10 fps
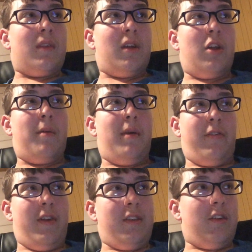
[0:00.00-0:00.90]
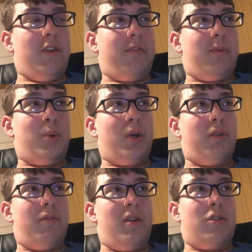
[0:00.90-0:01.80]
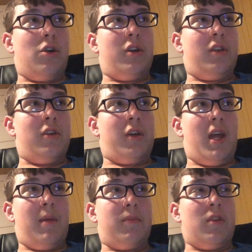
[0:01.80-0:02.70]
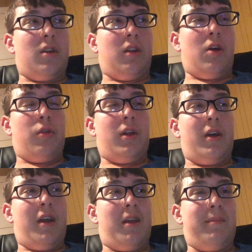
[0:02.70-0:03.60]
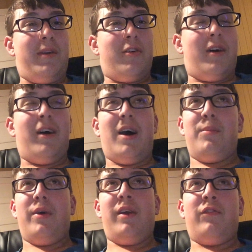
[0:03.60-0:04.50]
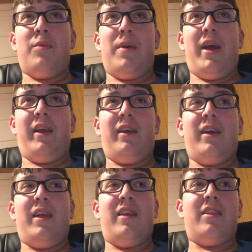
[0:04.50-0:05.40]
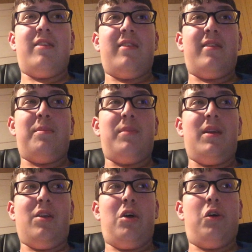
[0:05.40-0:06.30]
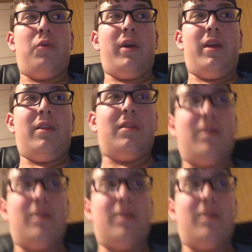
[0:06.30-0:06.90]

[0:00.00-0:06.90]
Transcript: because all my friends are wanting to restart their games in Alola and meanwhile I'm waiting for Bank and it's been a long wait.